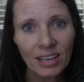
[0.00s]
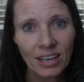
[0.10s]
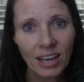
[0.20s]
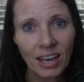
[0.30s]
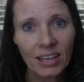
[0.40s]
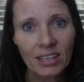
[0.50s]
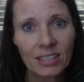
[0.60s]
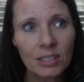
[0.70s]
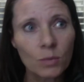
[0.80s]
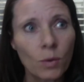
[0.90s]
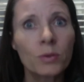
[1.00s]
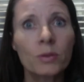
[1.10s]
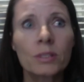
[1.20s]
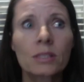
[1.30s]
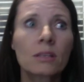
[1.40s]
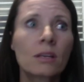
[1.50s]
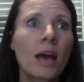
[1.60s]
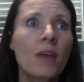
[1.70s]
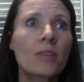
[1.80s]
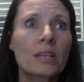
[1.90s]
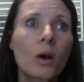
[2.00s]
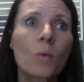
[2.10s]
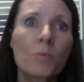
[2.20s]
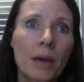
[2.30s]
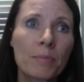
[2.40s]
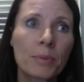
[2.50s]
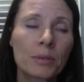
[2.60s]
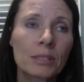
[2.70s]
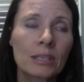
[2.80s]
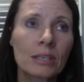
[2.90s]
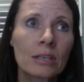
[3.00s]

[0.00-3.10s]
And he's the one who's having to help that person